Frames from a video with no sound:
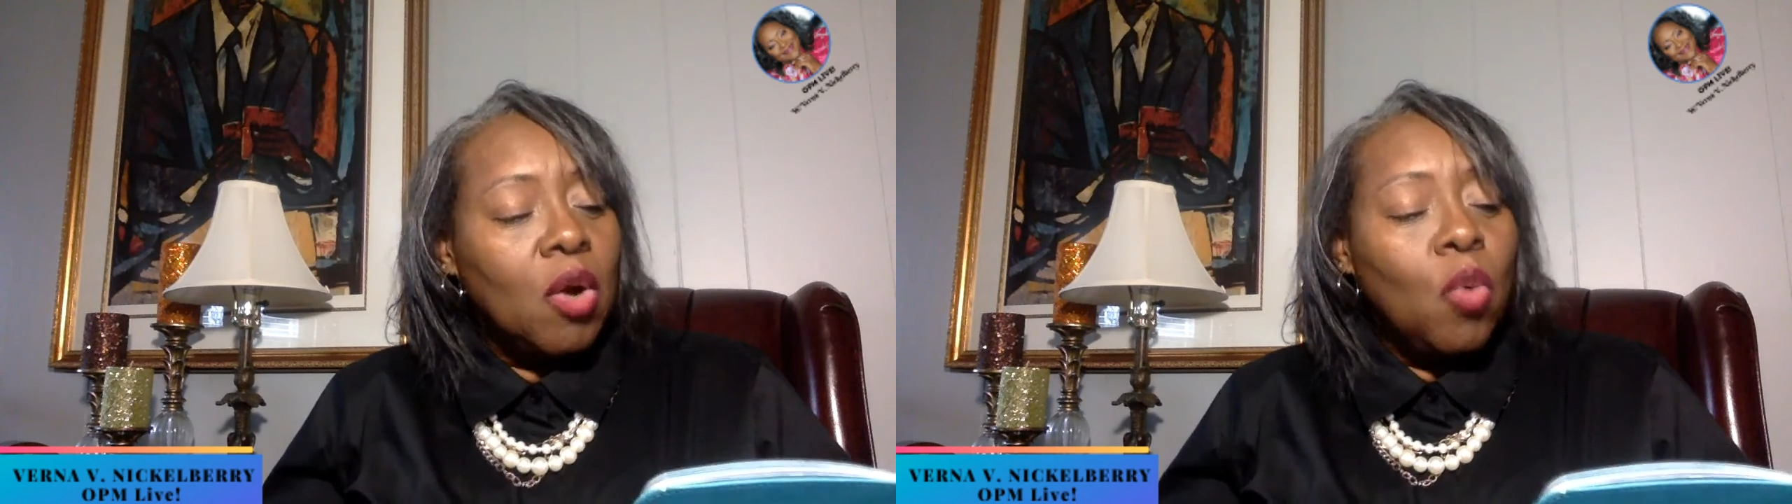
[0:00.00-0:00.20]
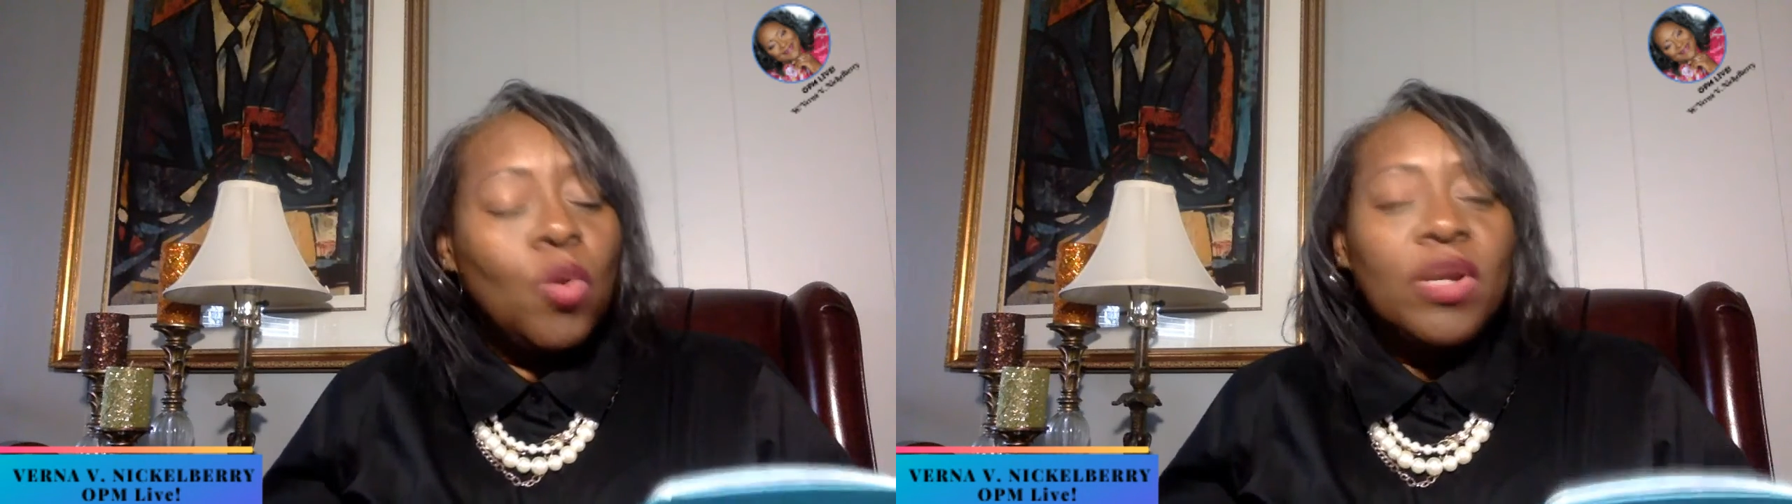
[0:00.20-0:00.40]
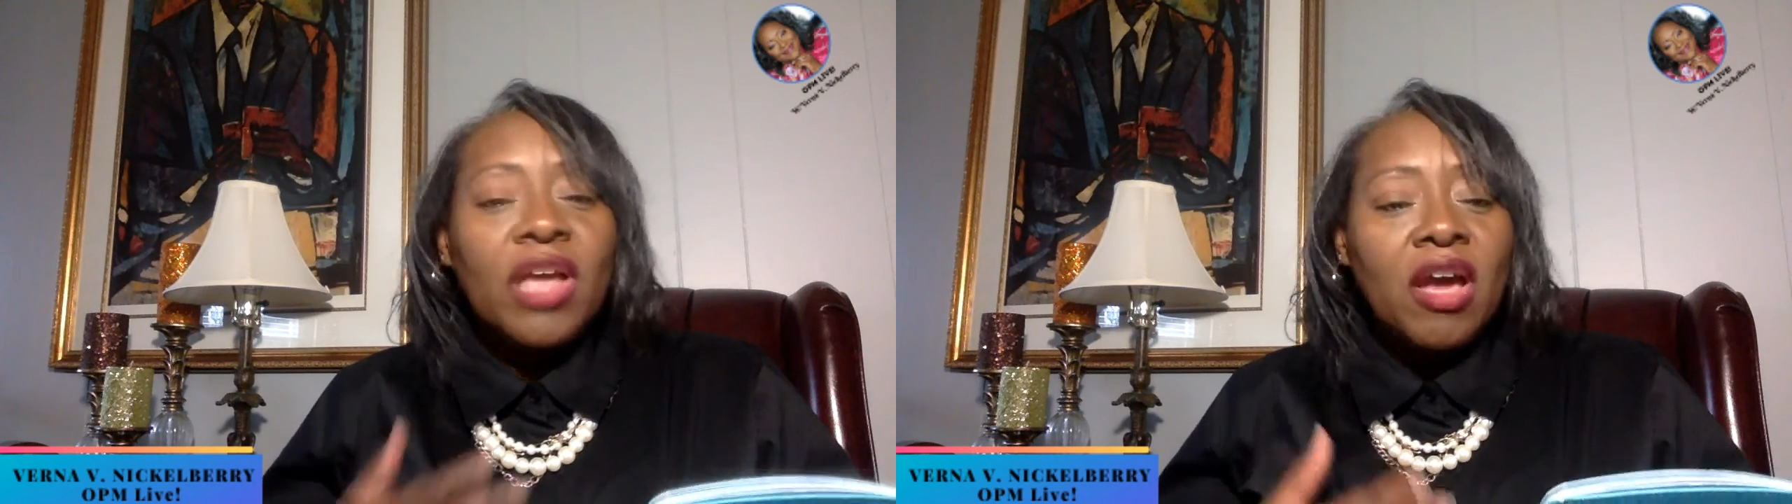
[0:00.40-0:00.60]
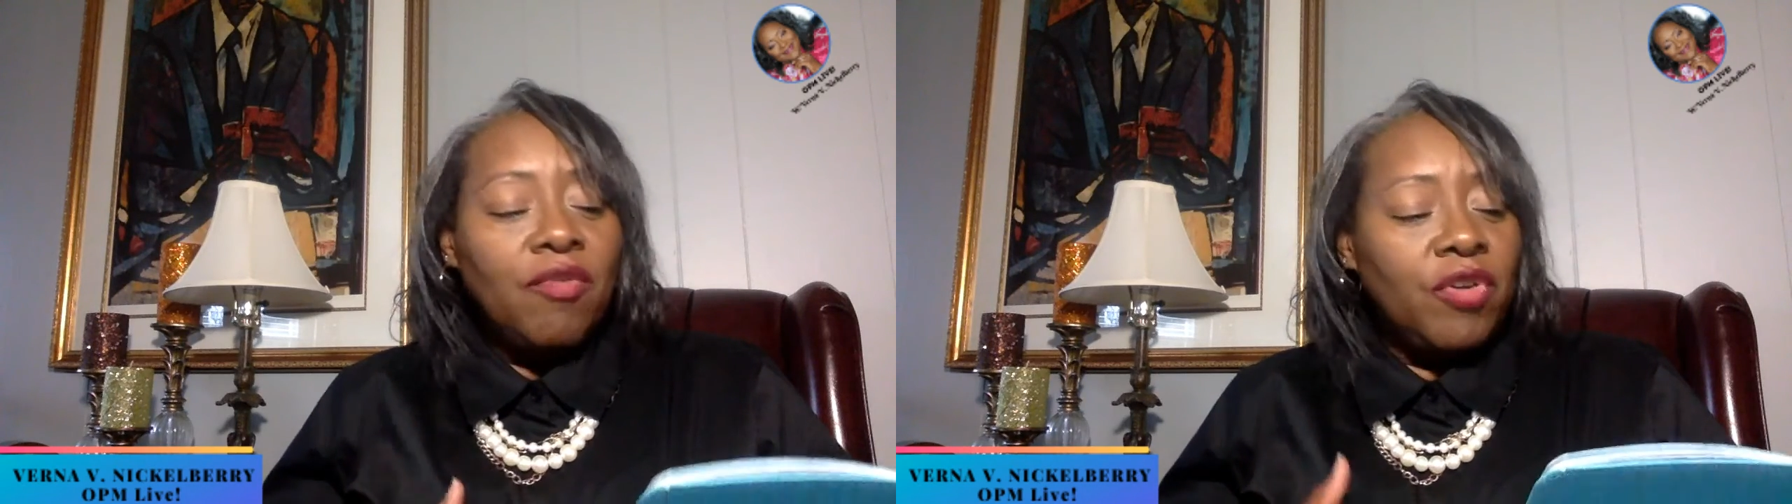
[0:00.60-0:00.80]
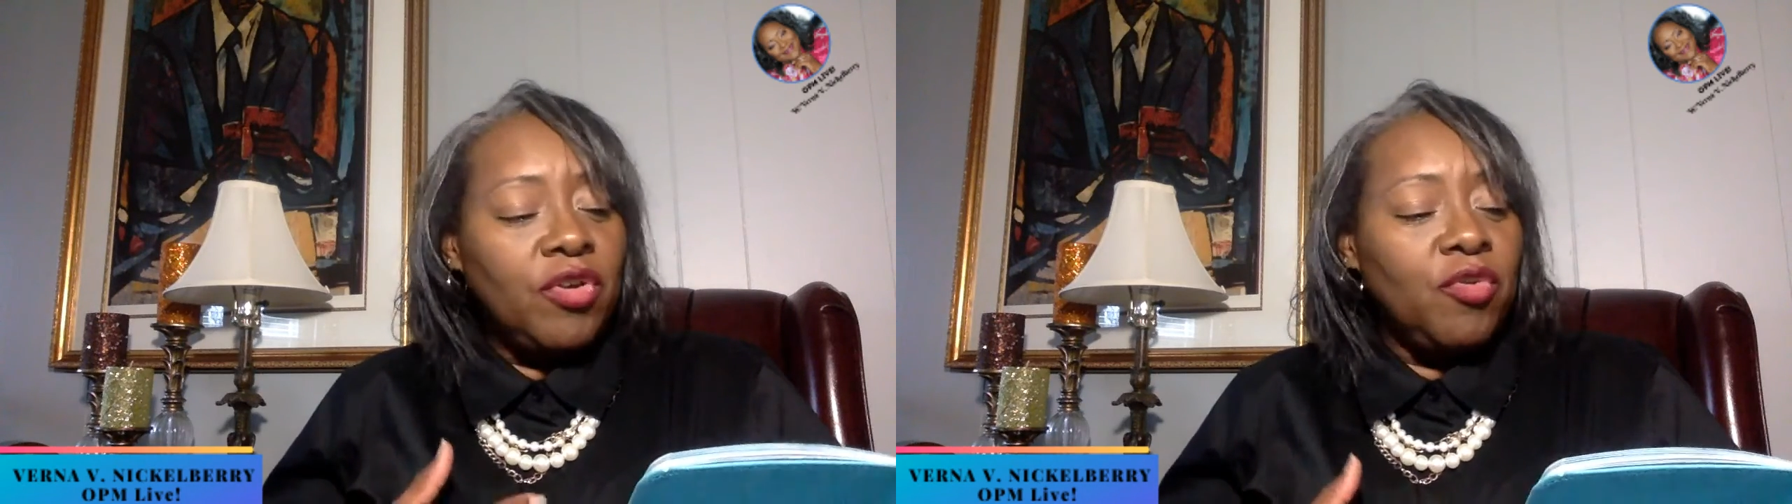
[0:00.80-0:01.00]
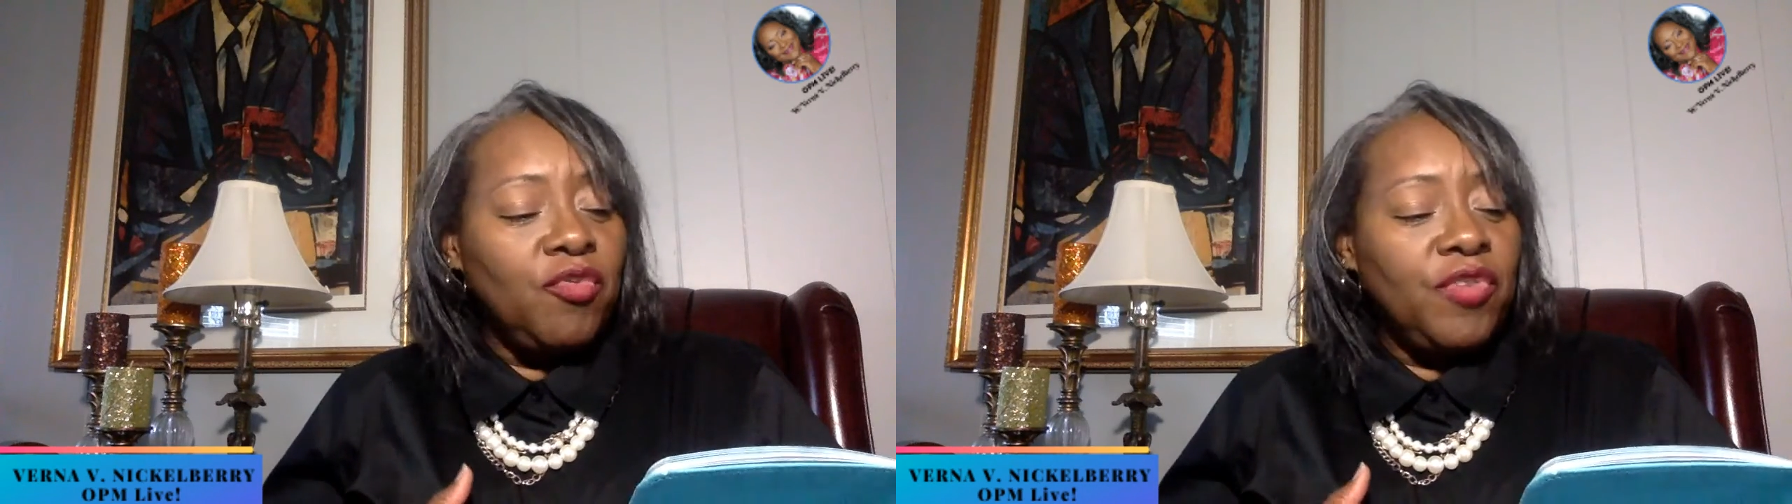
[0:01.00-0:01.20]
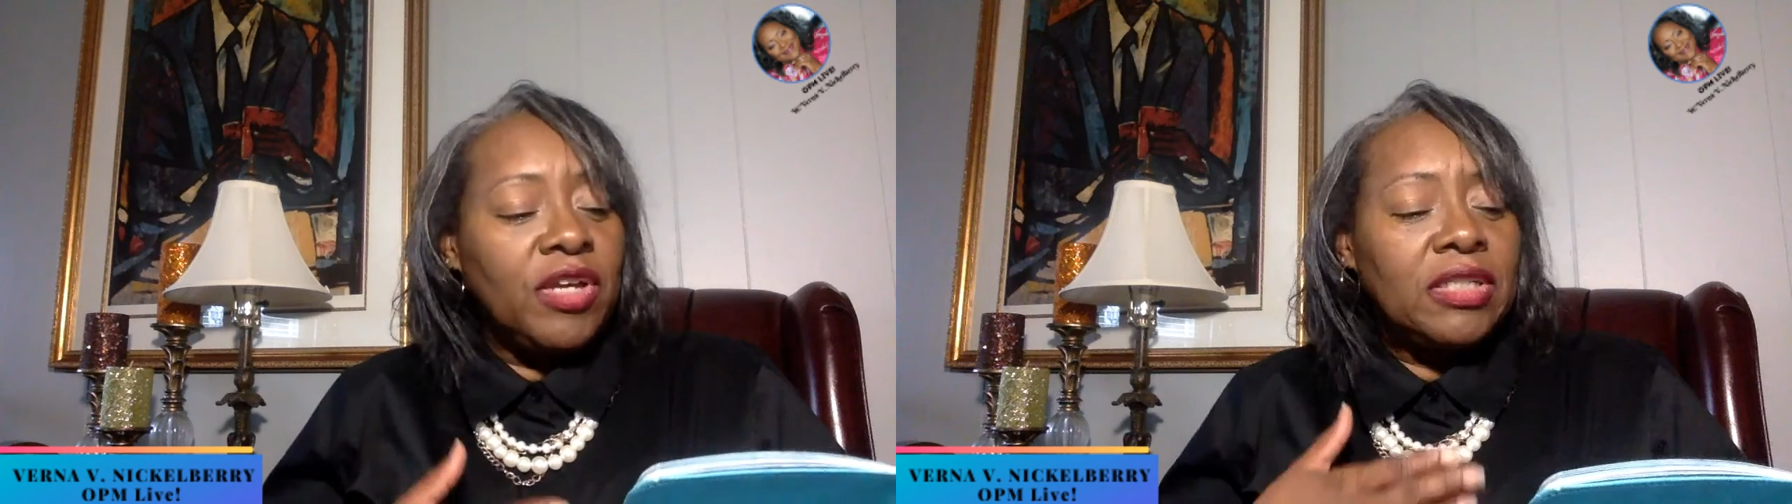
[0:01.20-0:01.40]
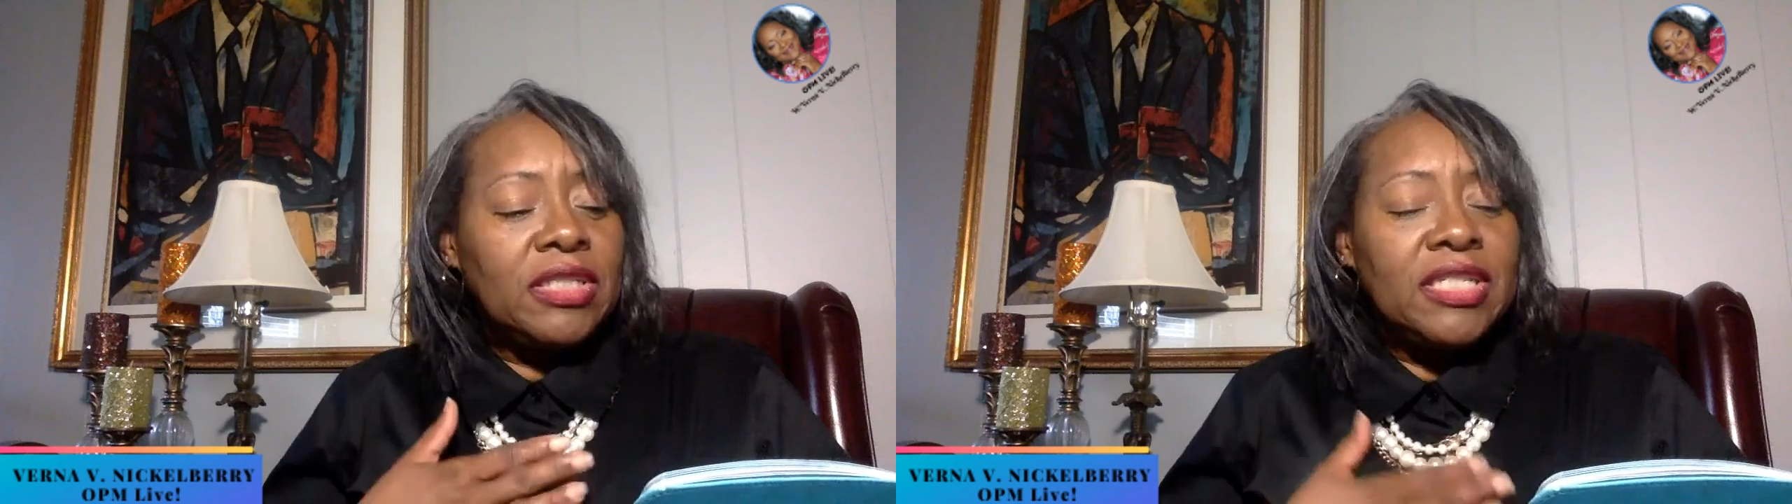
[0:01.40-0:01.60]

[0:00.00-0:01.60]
Whenever you feel